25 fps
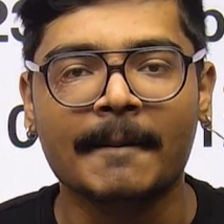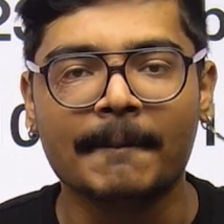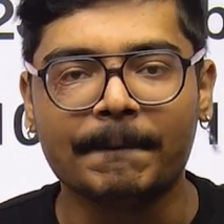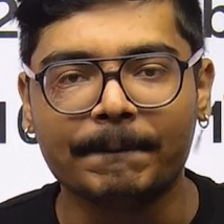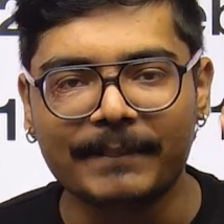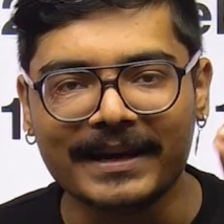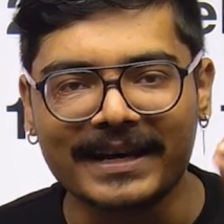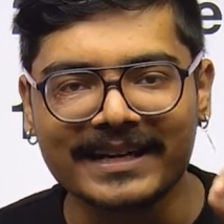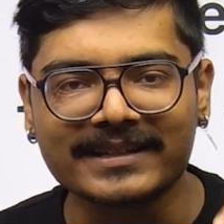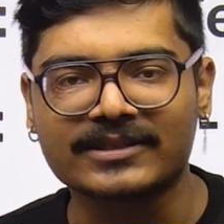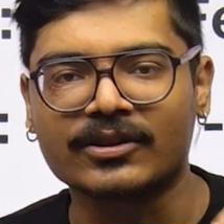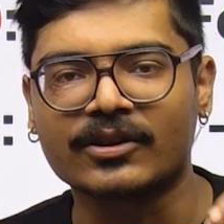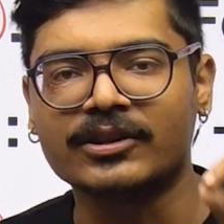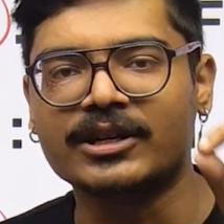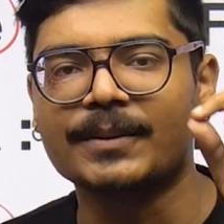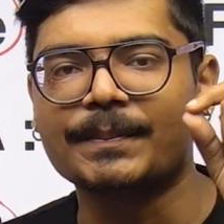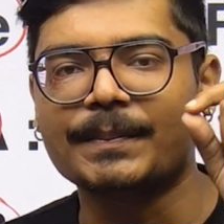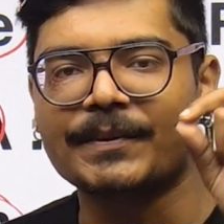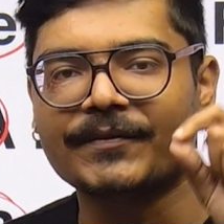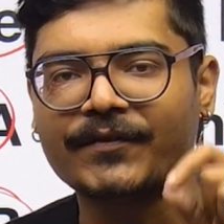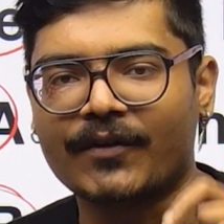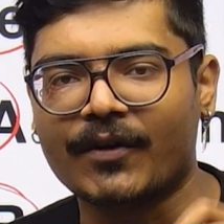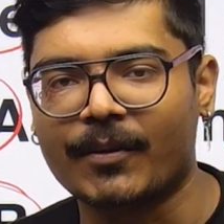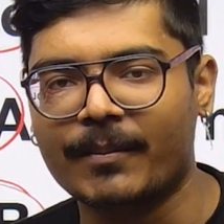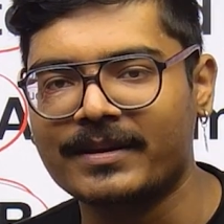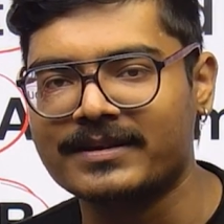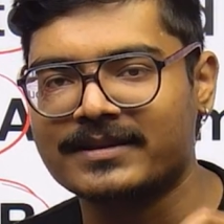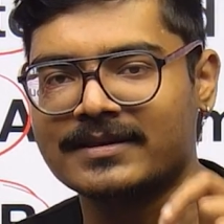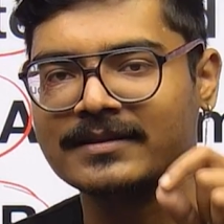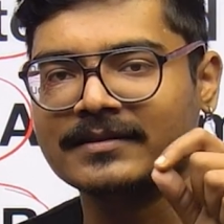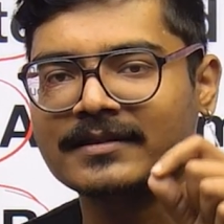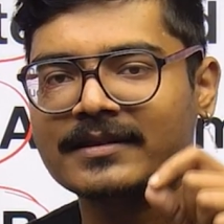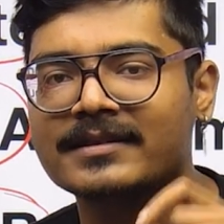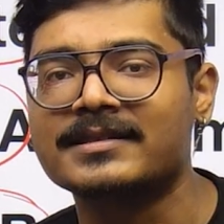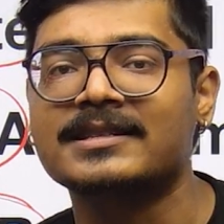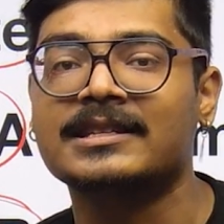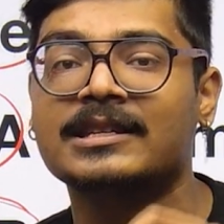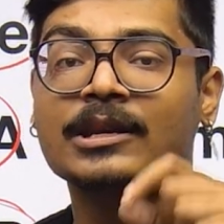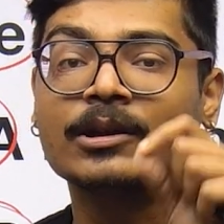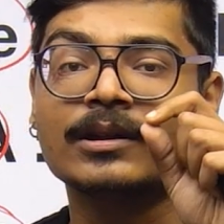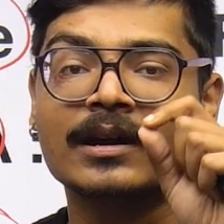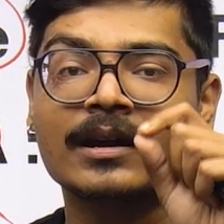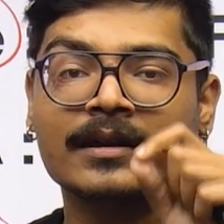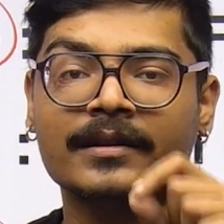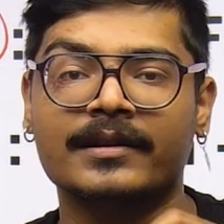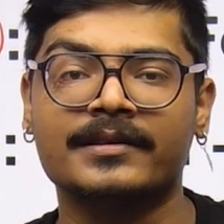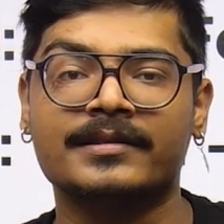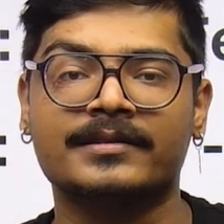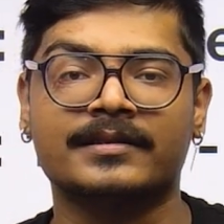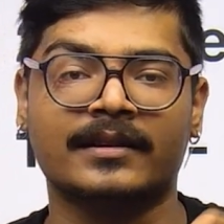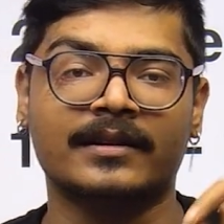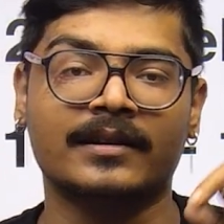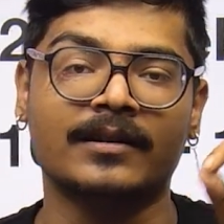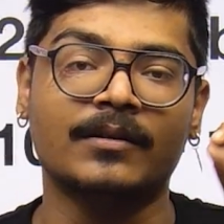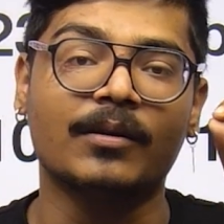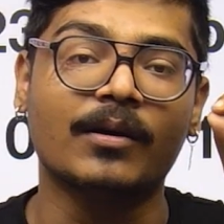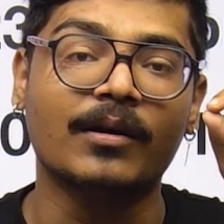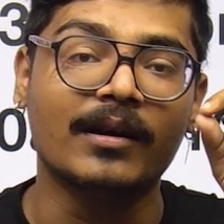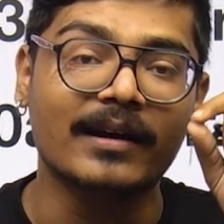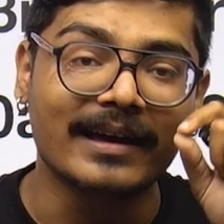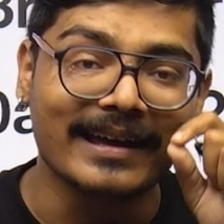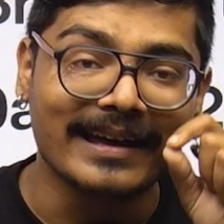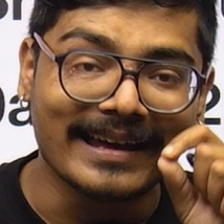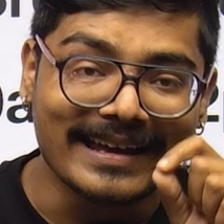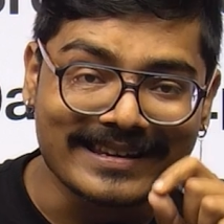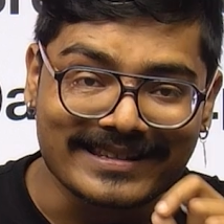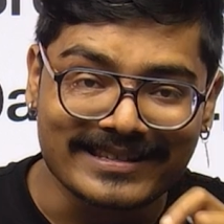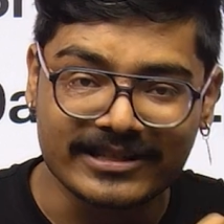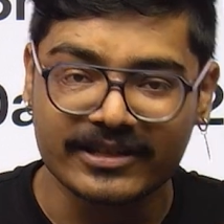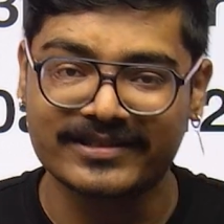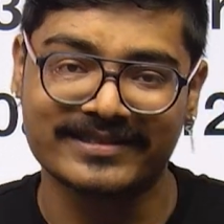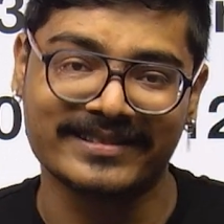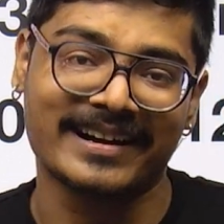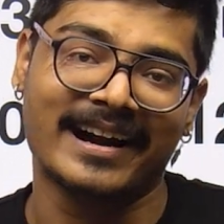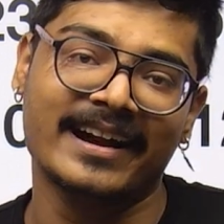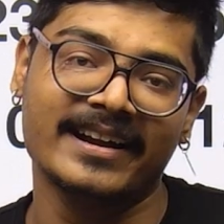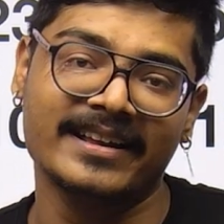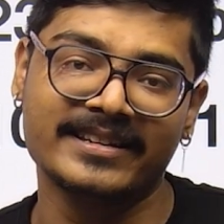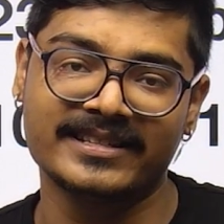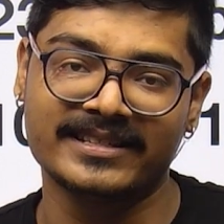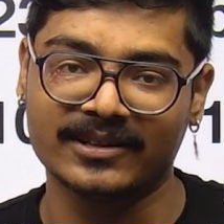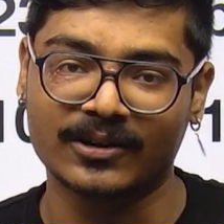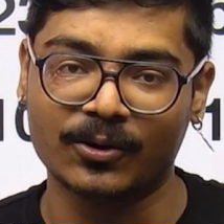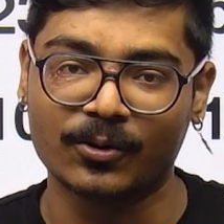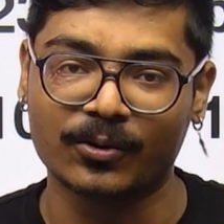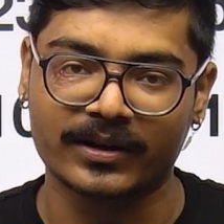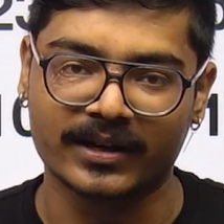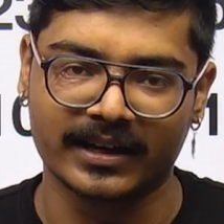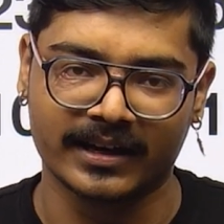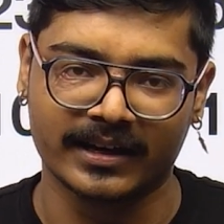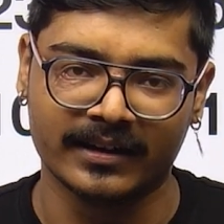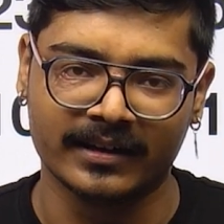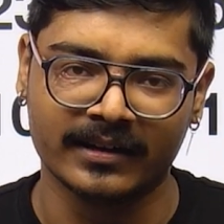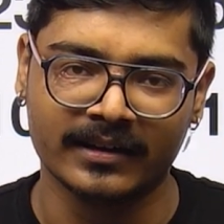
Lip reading: Based on your performance in this, you'll understand, is your strategy okay?